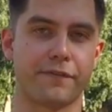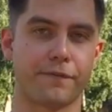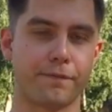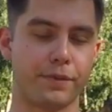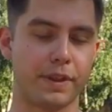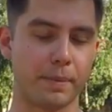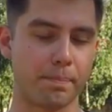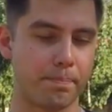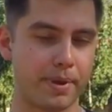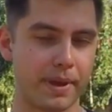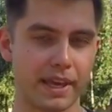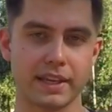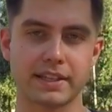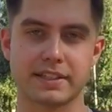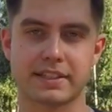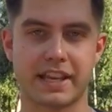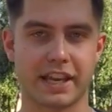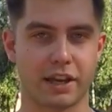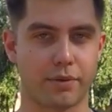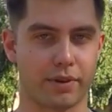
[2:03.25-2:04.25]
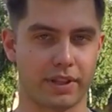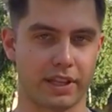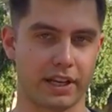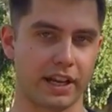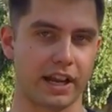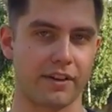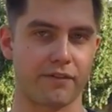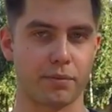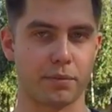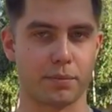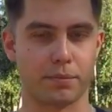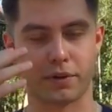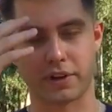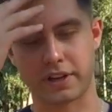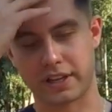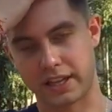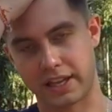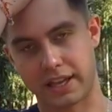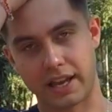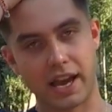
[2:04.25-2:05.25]
The biggest takeaway that I got from the
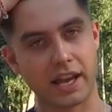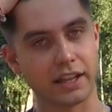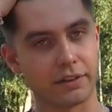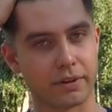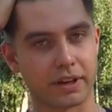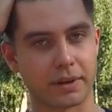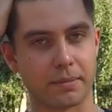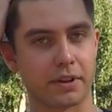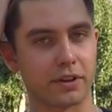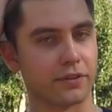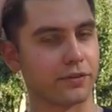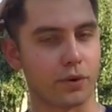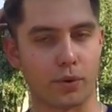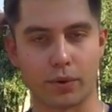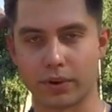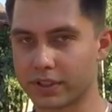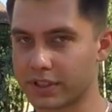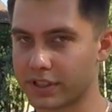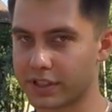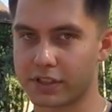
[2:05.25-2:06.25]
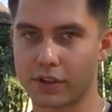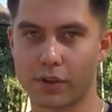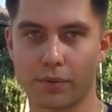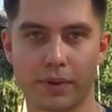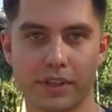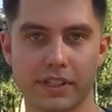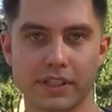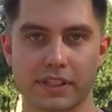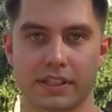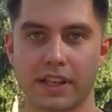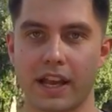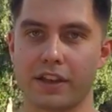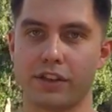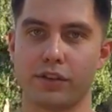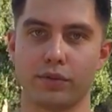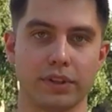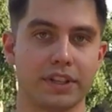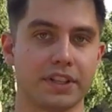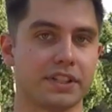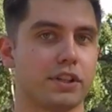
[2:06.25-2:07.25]
book, and I highly recommend, of course, as always, that
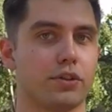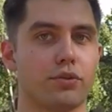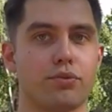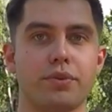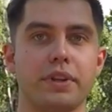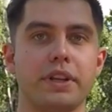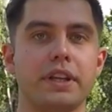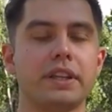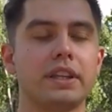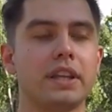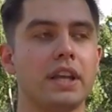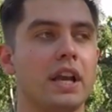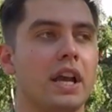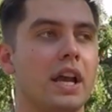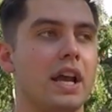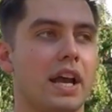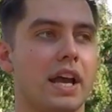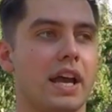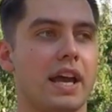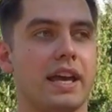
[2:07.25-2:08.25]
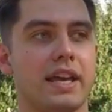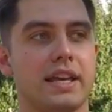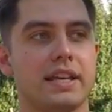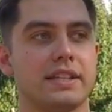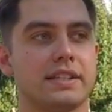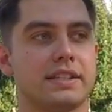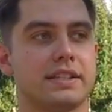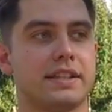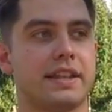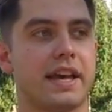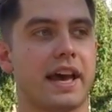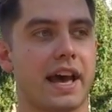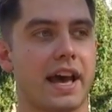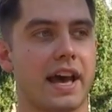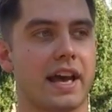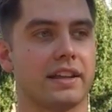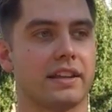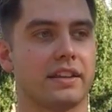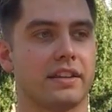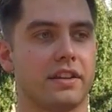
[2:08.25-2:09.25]
you listen or read it, is
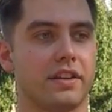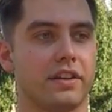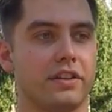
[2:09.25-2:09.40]
that